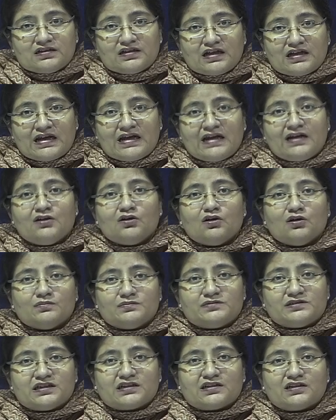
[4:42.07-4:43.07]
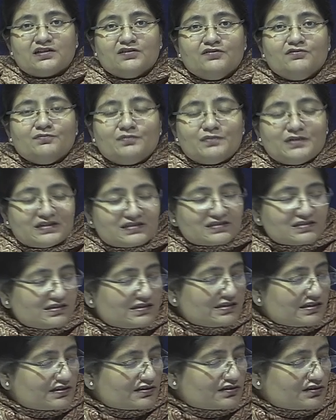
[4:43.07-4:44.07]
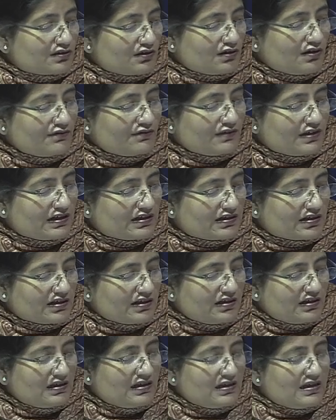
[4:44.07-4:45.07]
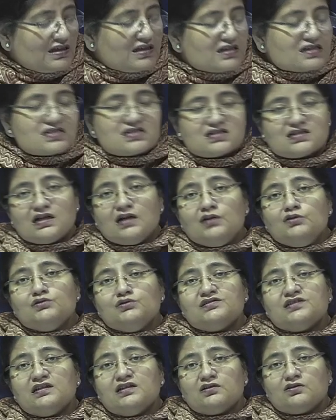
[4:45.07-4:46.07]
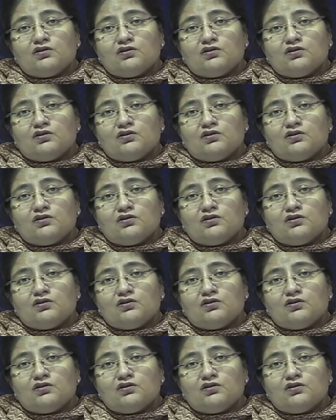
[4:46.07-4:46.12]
and objective presentation of data. Strauss and